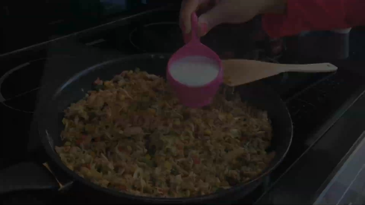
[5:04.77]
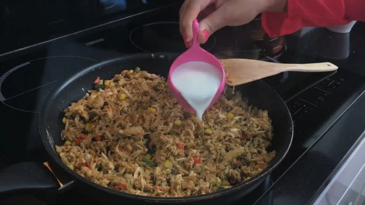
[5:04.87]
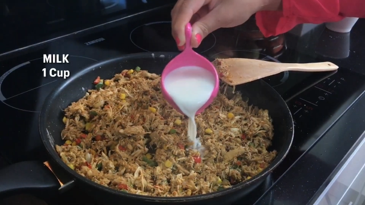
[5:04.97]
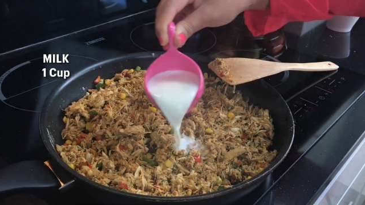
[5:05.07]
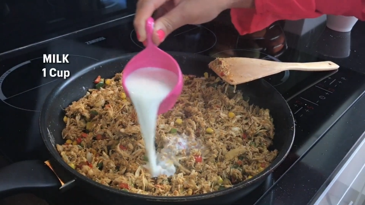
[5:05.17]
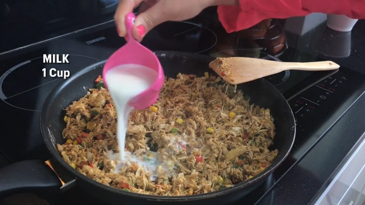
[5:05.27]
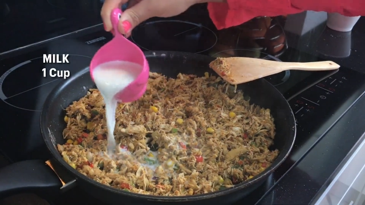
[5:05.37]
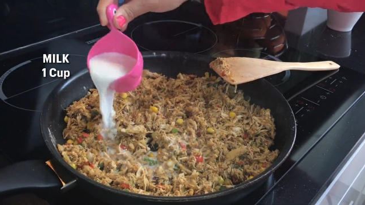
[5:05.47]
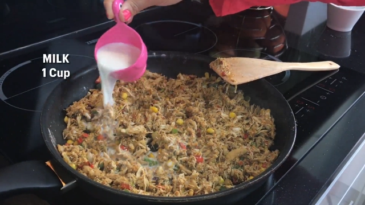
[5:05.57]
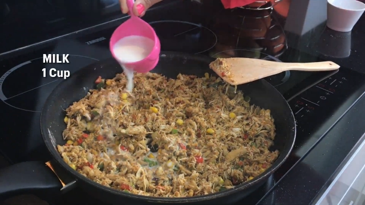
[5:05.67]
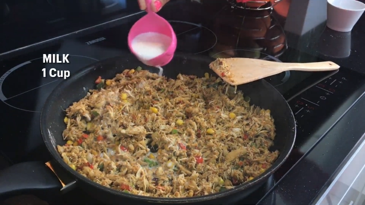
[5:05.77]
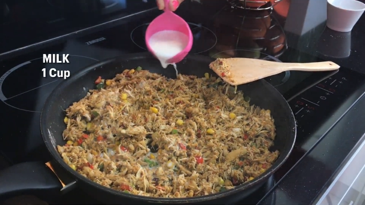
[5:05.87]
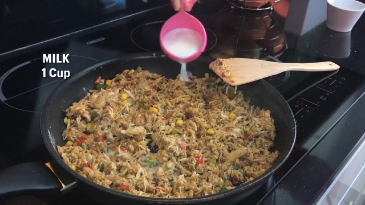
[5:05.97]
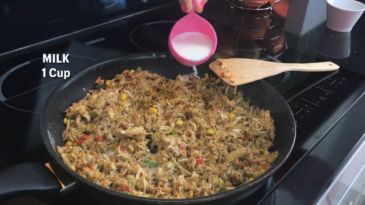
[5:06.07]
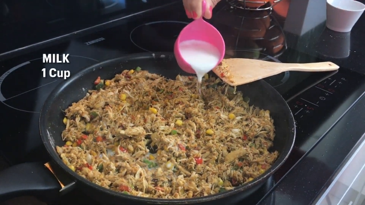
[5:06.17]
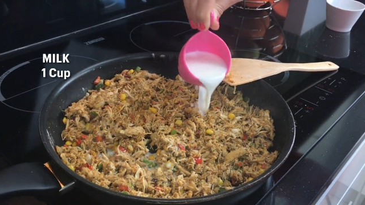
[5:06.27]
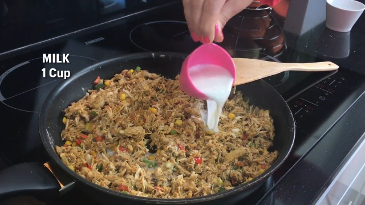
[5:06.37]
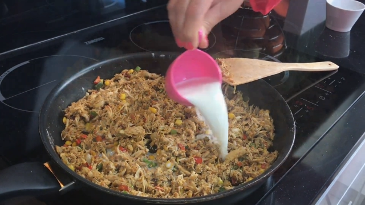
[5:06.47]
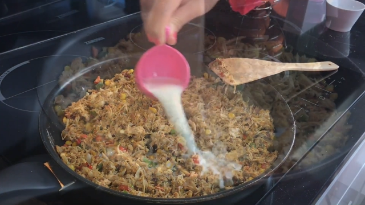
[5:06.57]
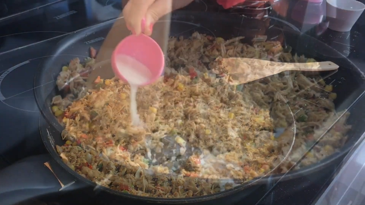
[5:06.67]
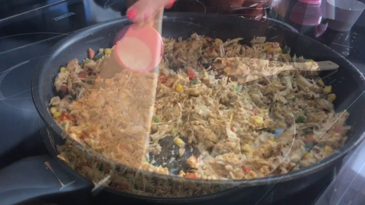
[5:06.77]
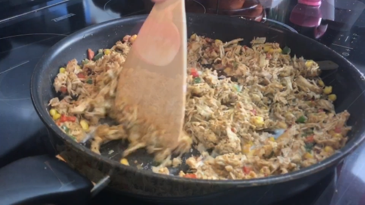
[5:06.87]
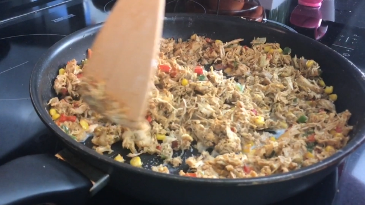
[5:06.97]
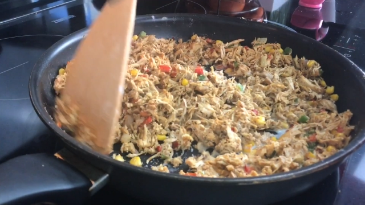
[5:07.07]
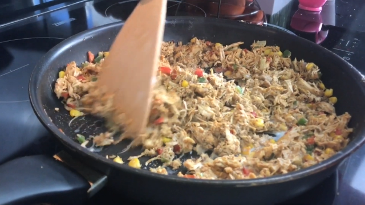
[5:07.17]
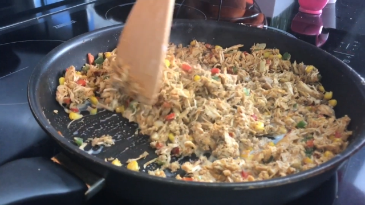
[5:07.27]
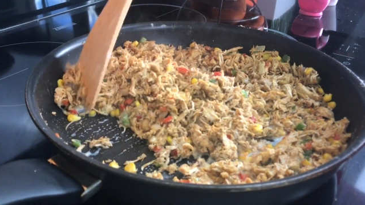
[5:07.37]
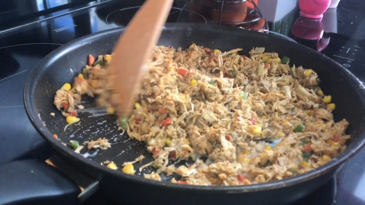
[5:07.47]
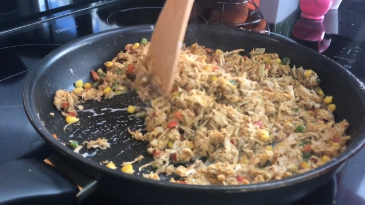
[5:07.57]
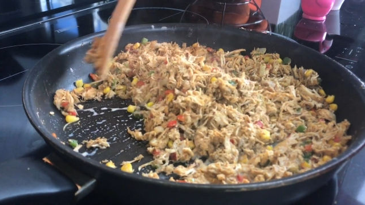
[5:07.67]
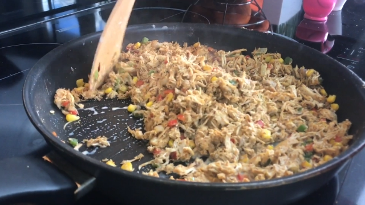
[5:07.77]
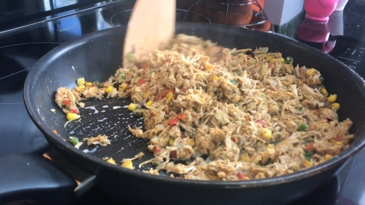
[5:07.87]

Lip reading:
[unreadable: no face in view]